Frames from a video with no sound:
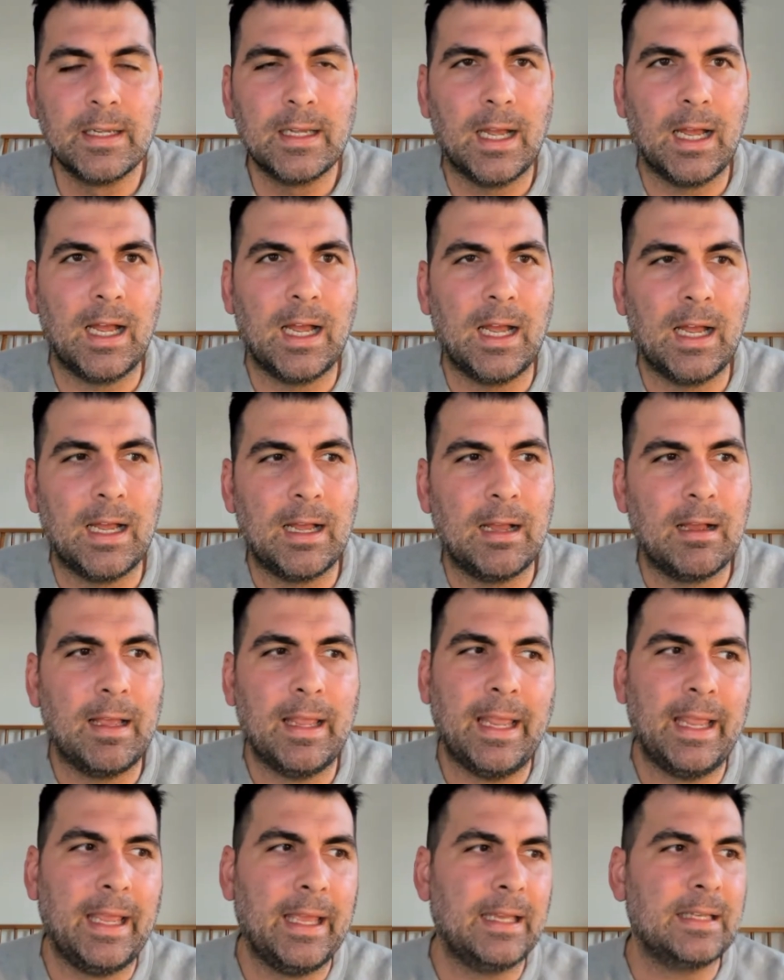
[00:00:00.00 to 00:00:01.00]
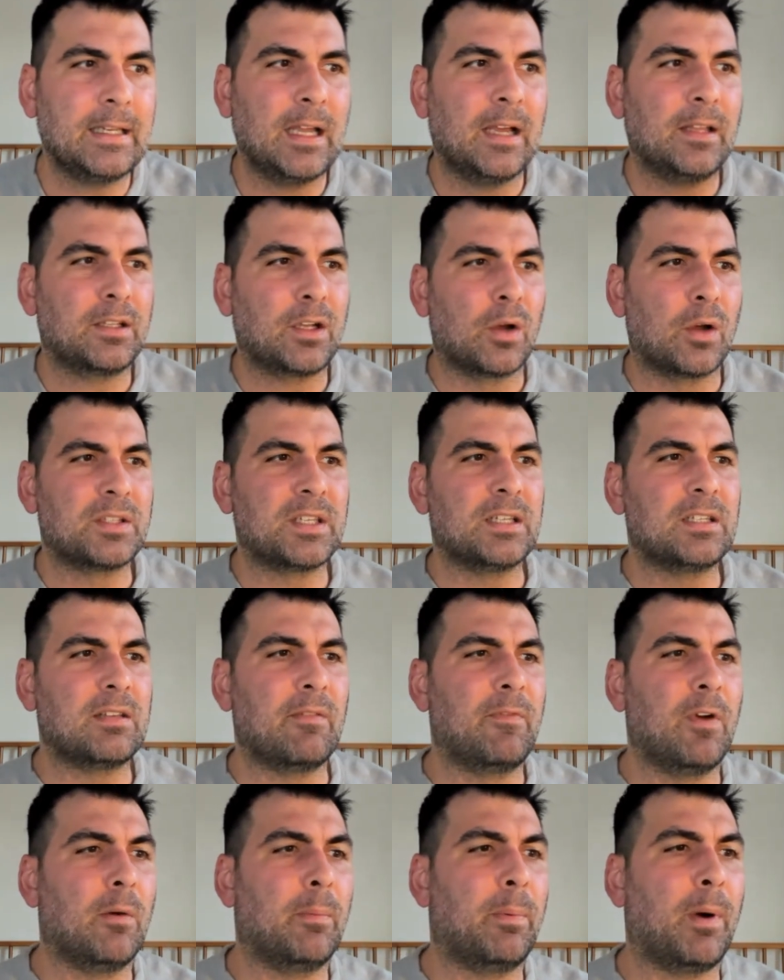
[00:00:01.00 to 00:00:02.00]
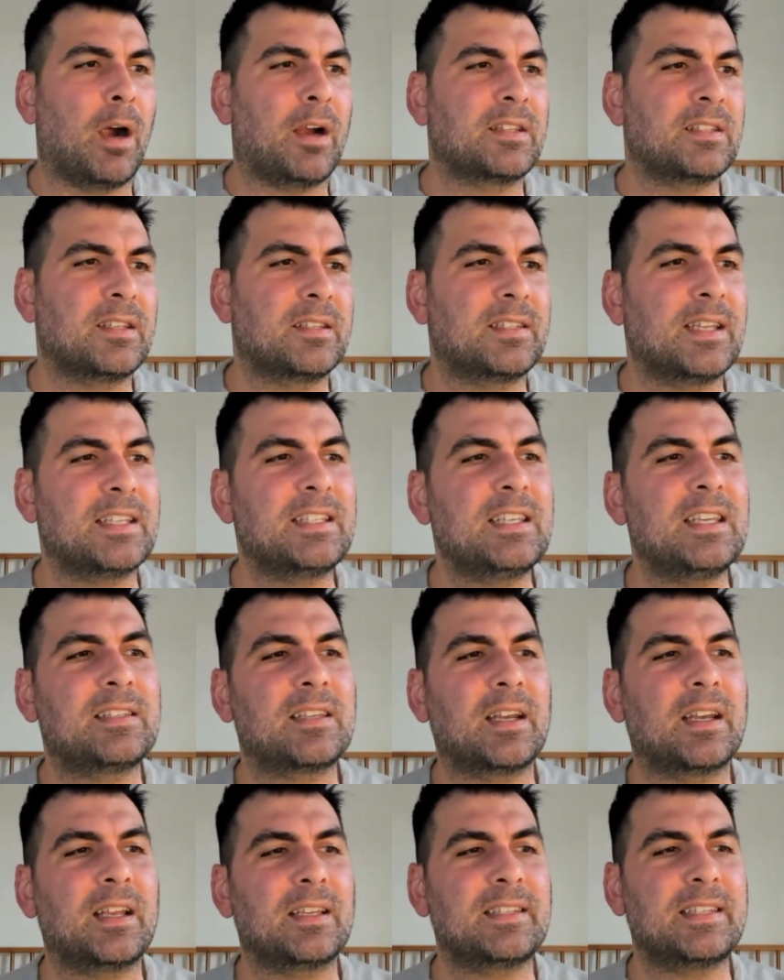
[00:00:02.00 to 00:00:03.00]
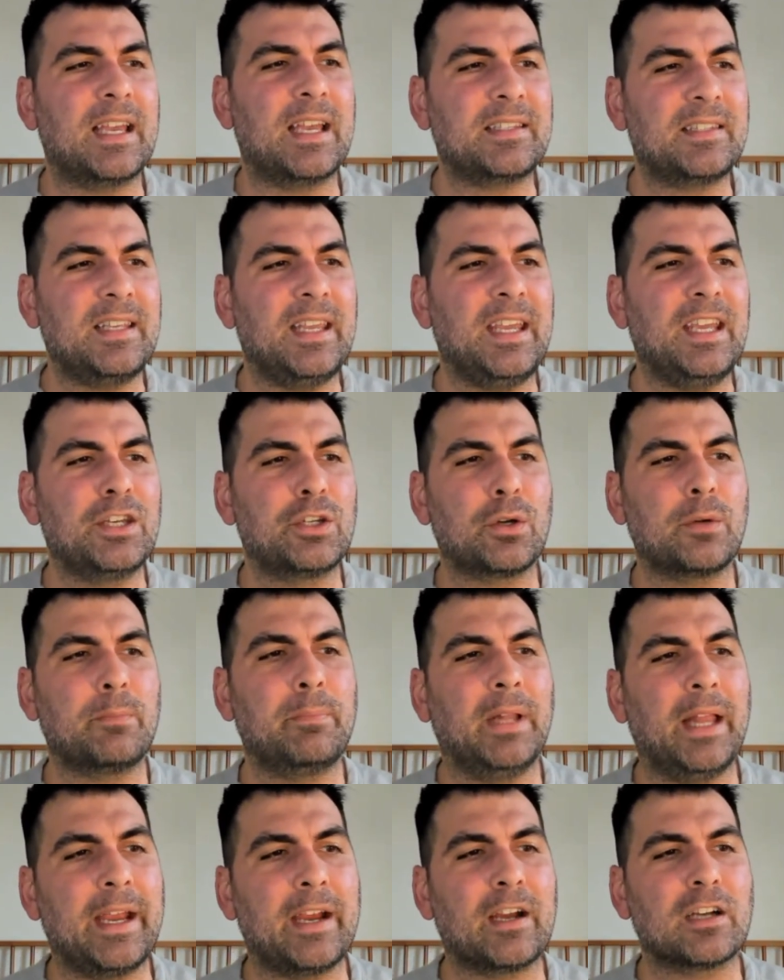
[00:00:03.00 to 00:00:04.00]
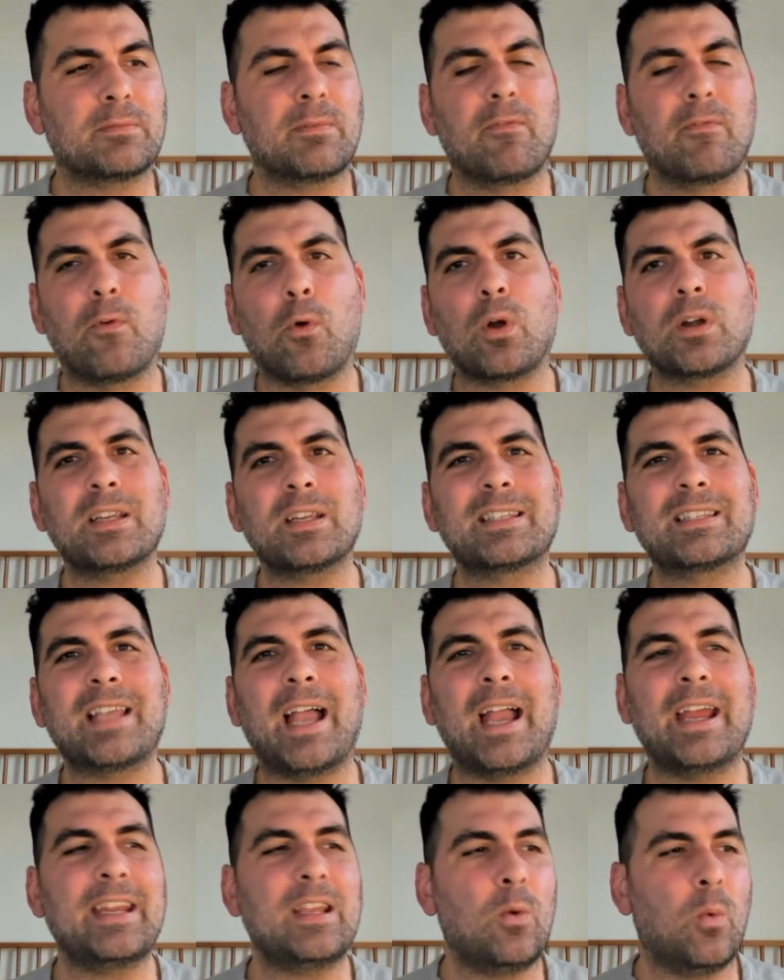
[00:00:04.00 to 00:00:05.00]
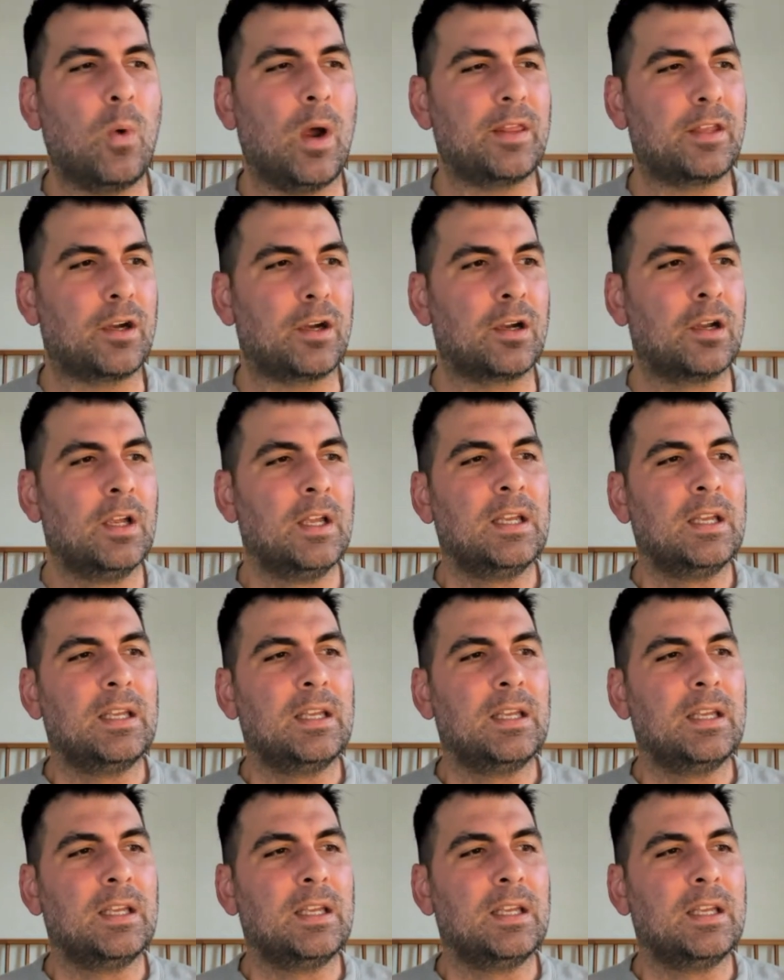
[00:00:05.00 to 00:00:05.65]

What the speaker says: It goes into Phil Parkinson says he's going to assess the injured players before deciding whether